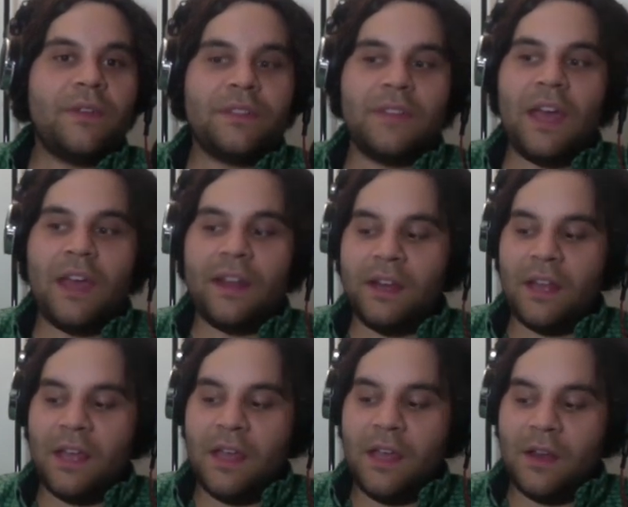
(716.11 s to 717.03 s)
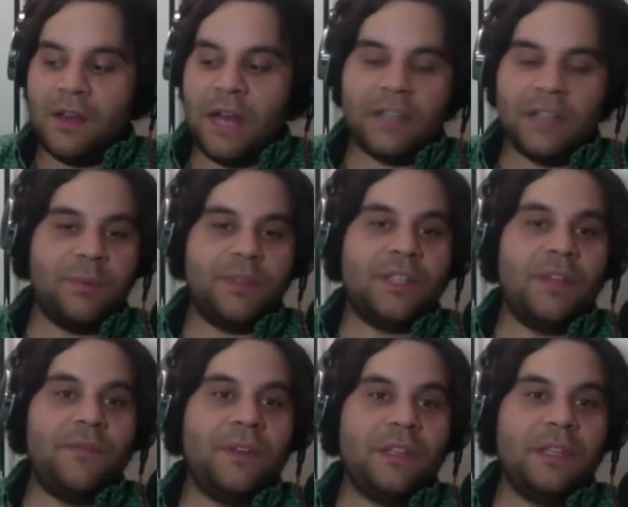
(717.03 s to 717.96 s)
like that. And not
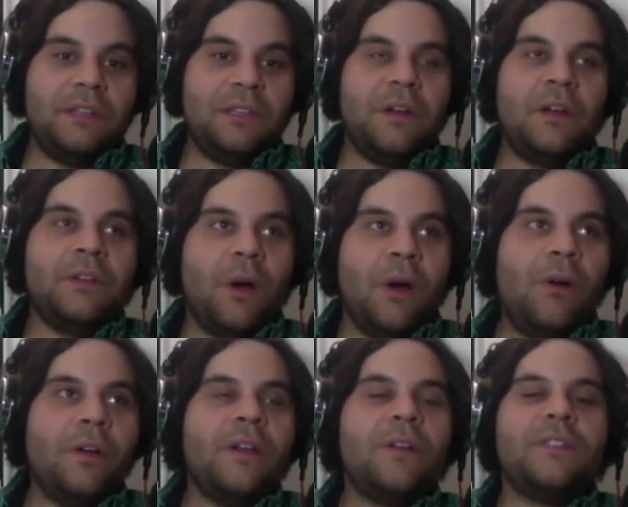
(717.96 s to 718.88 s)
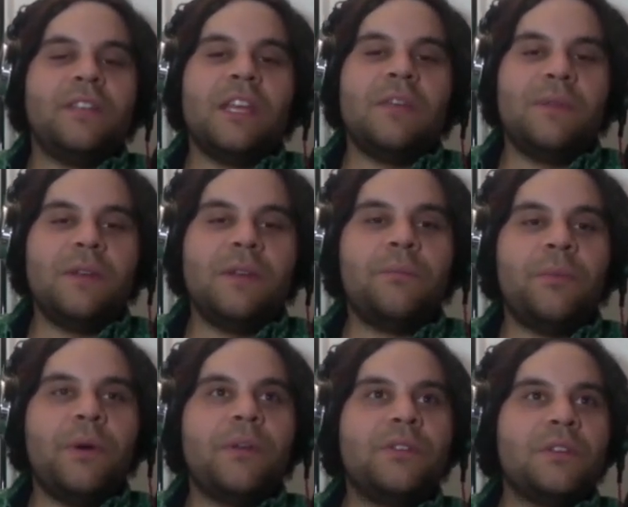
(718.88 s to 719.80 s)
specifically adult entertainment, but